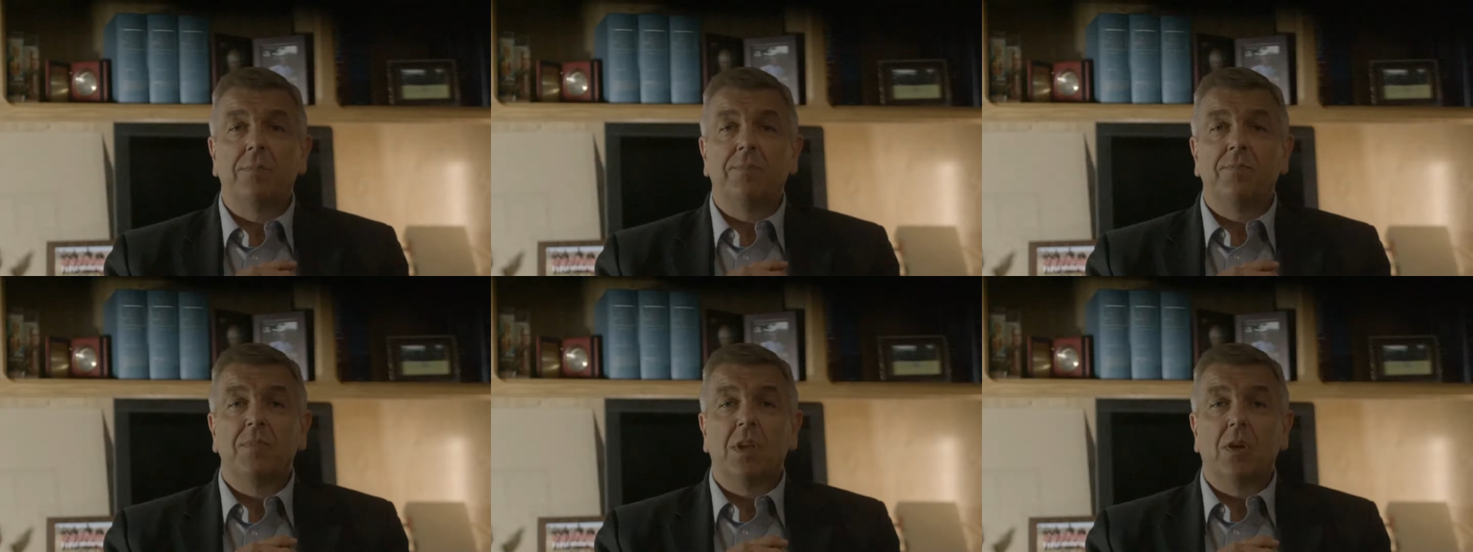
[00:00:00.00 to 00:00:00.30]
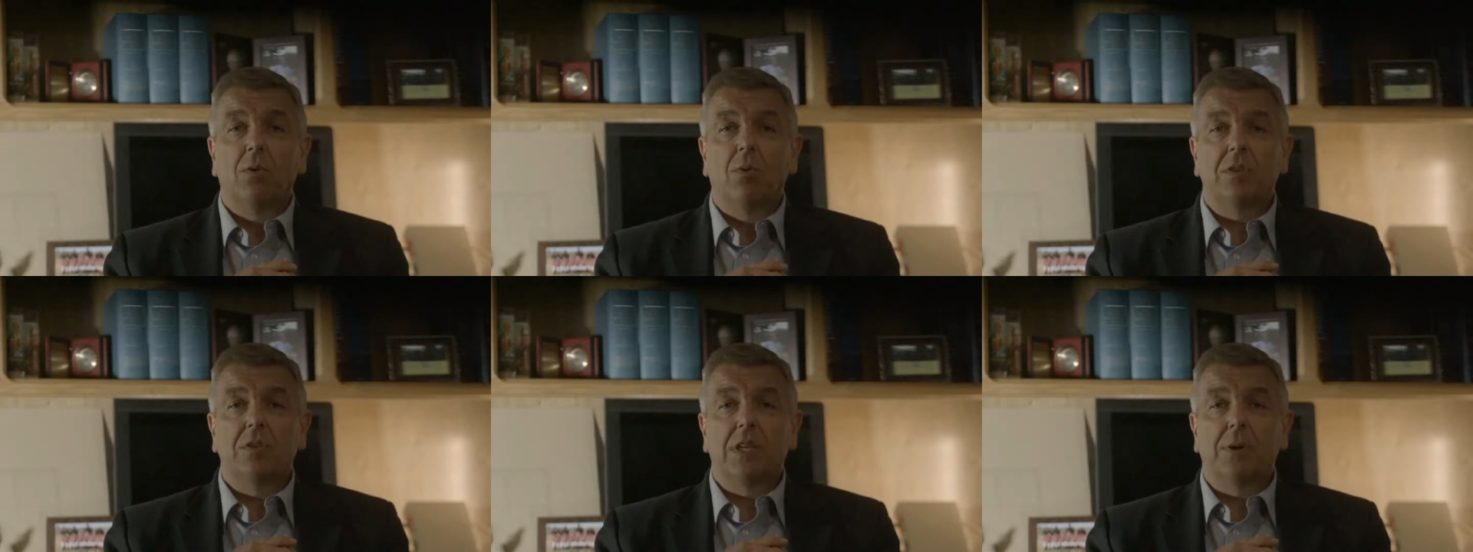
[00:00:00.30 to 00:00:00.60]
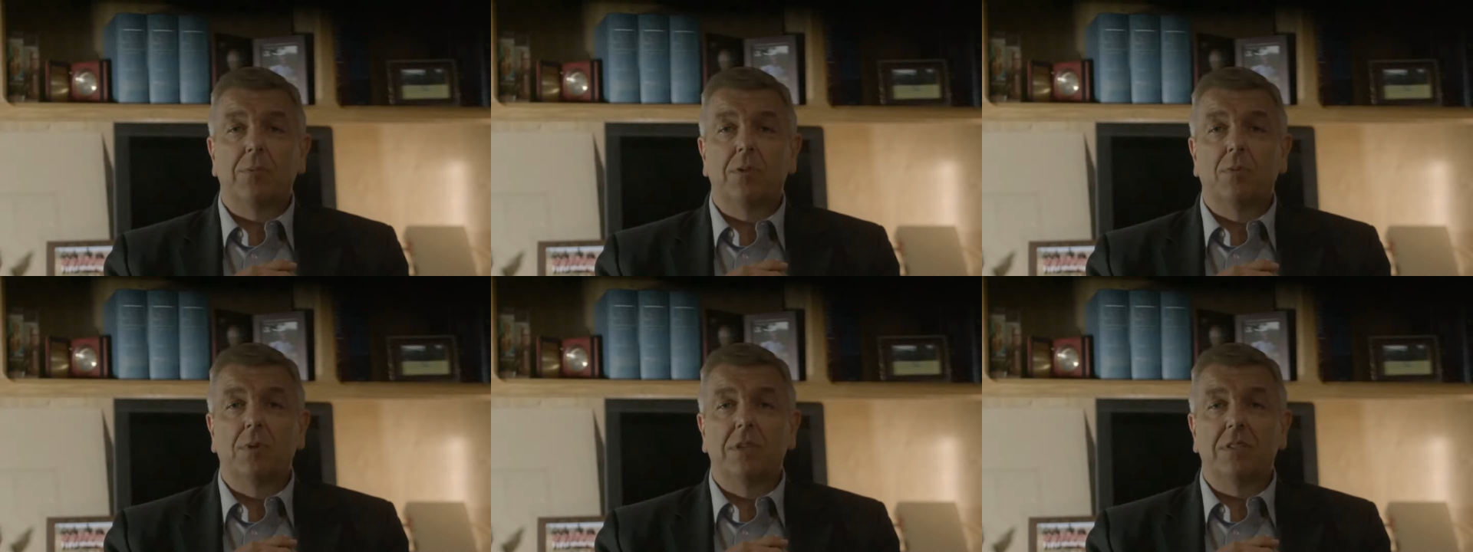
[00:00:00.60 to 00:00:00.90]
with some of the
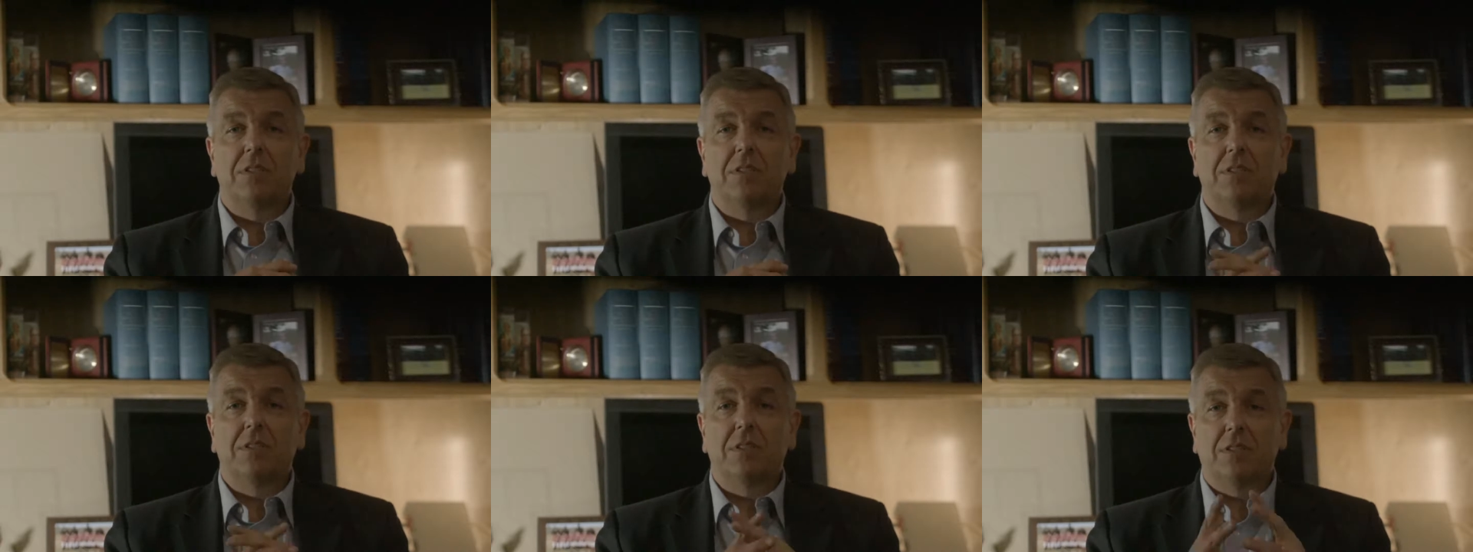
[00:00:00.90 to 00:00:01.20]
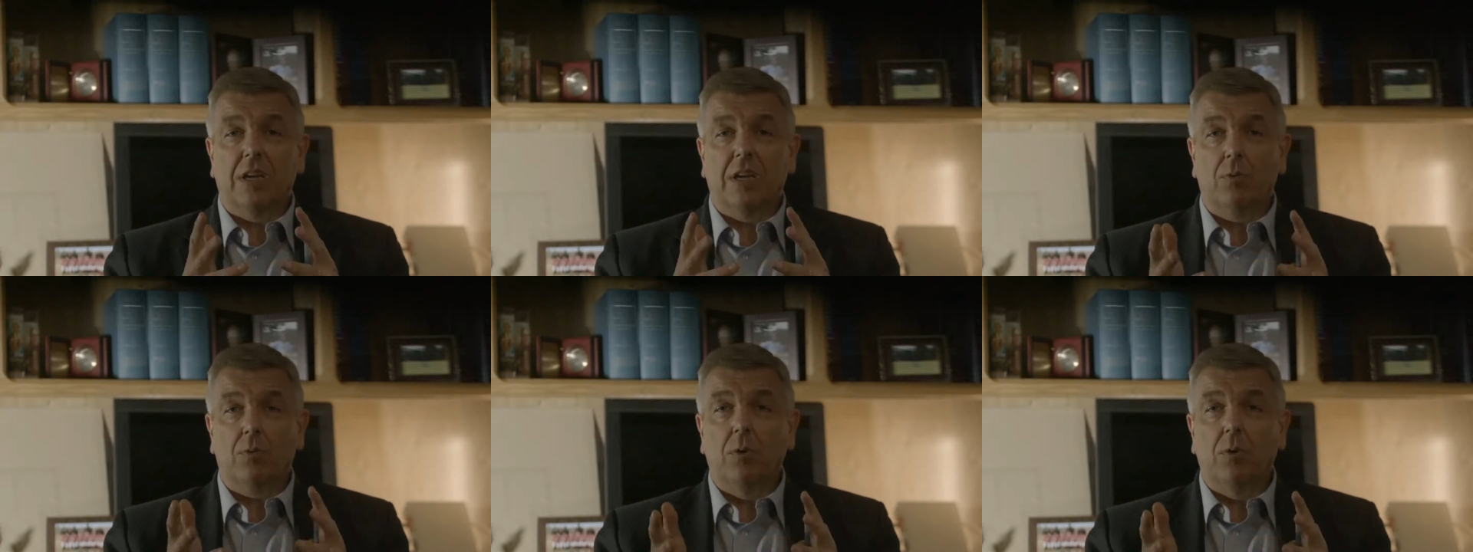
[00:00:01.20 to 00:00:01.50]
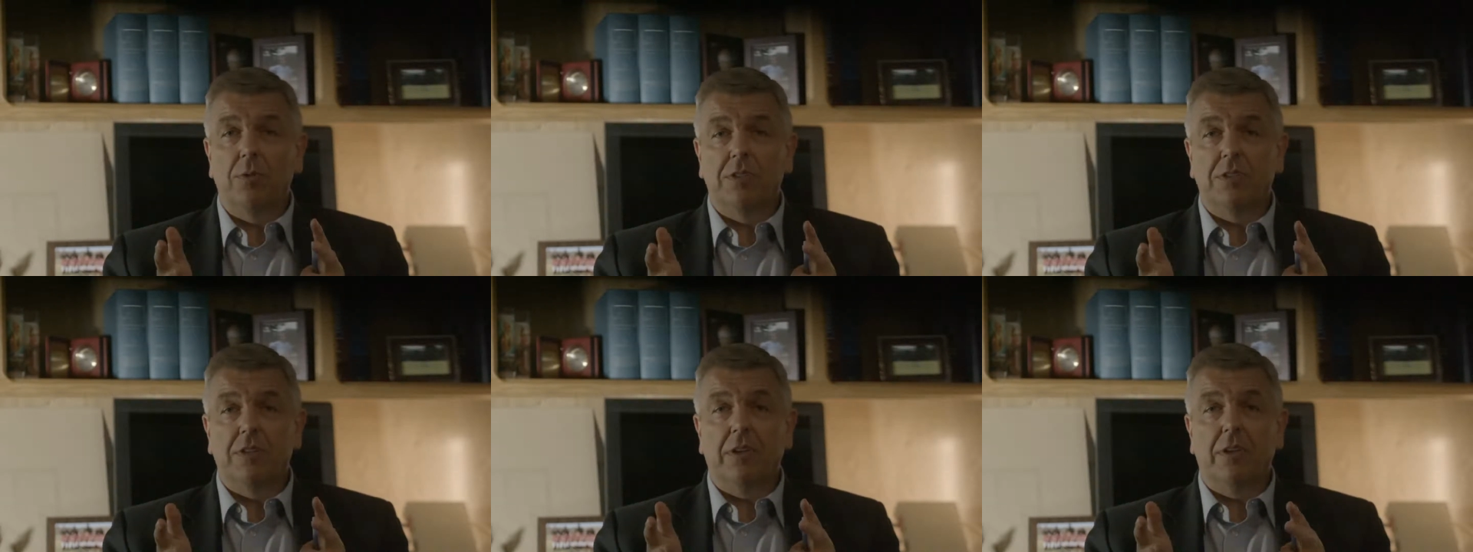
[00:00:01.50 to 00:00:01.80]
businesses like what we see
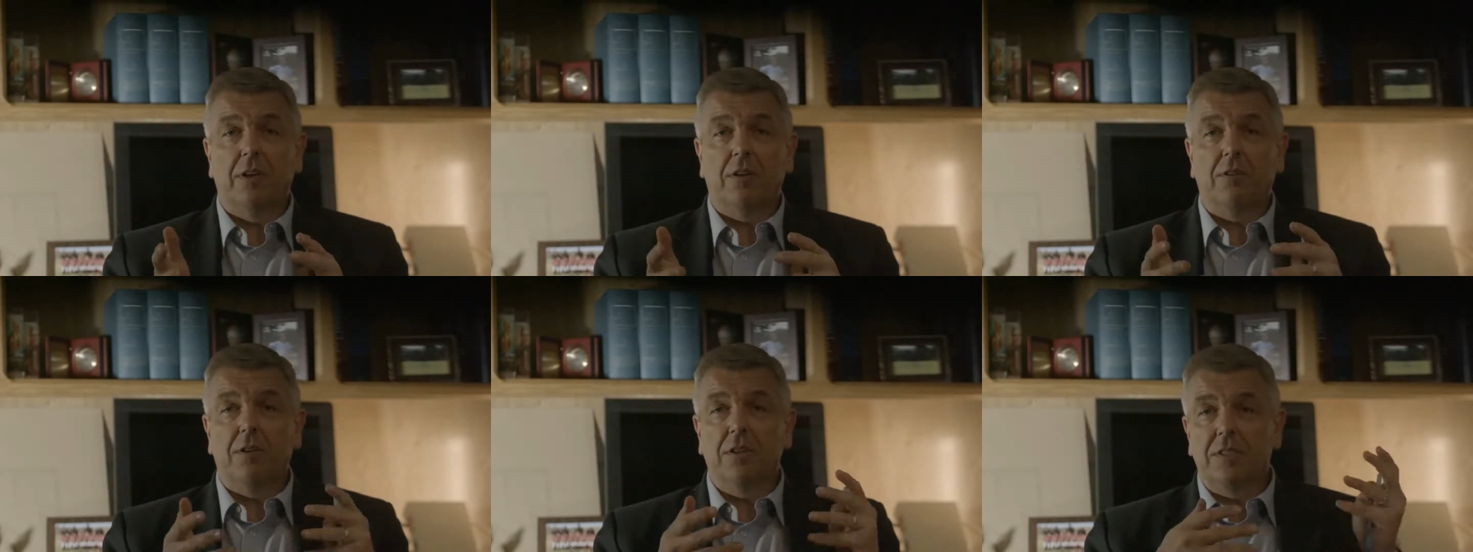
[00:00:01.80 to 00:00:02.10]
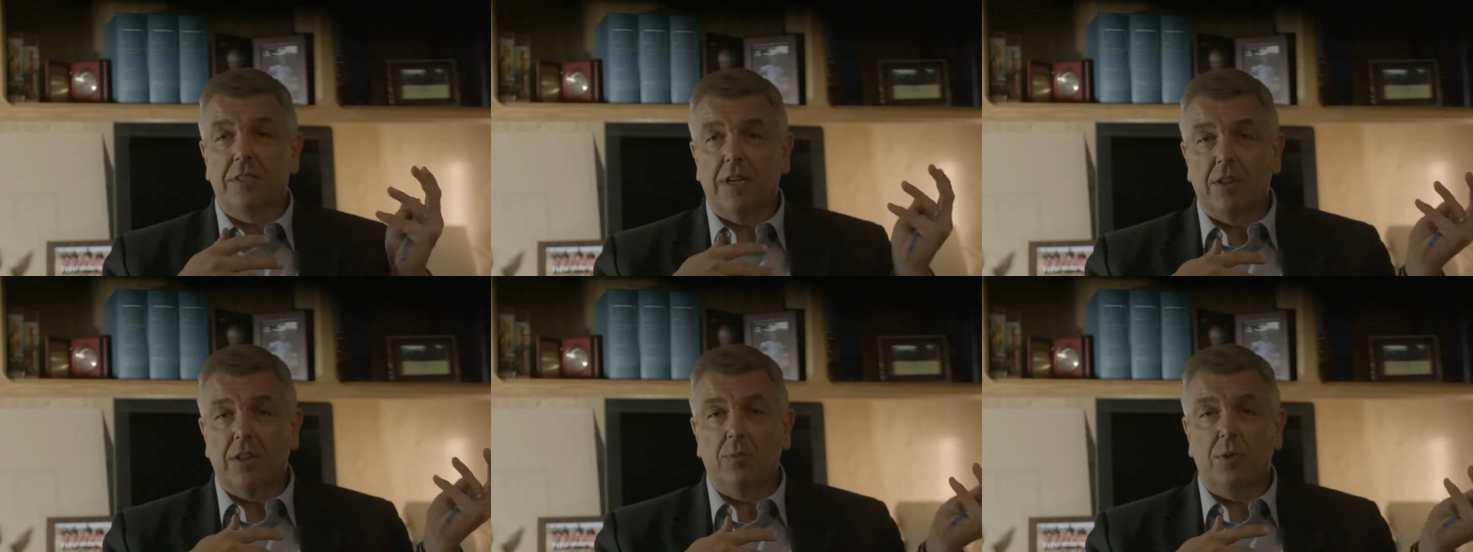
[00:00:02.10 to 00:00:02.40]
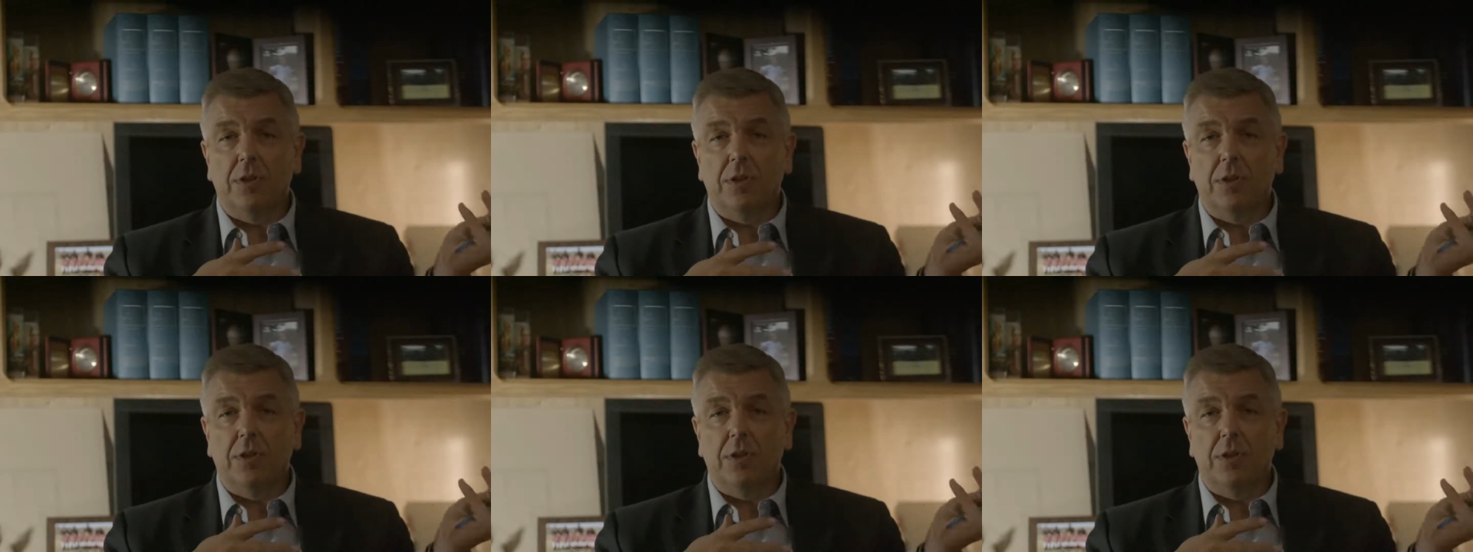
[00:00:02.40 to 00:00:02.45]
here in Southwest